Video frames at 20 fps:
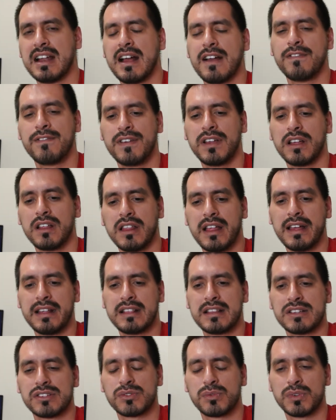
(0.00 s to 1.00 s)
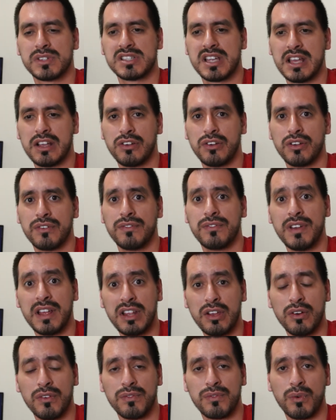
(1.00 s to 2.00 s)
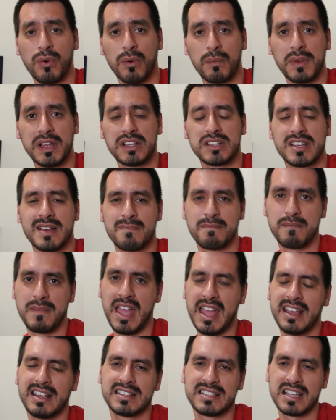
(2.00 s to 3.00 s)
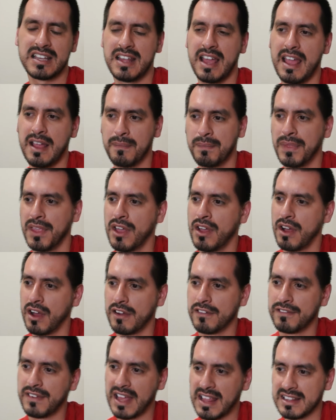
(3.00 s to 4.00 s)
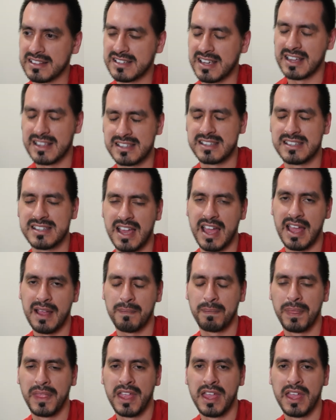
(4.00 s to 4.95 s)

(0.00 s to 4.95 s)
I feel like this was a good video for me to make today on Valentine's Day.